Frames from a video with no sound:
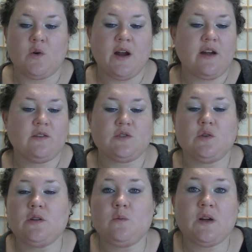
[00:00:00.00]
or how there's
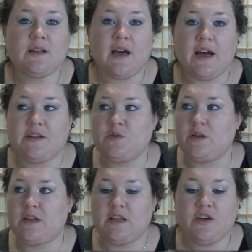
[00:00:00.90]
only one guy
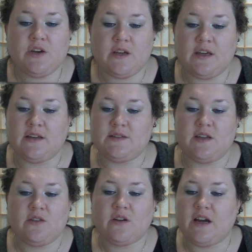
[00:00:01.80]
doing any cooking because
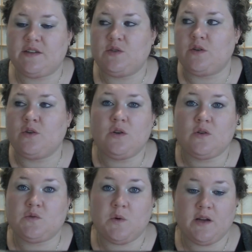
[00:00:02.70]
the other guy's doing who
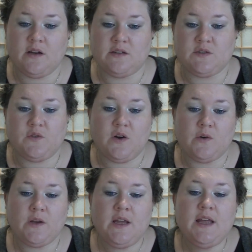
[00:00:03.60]
knows what on his phone.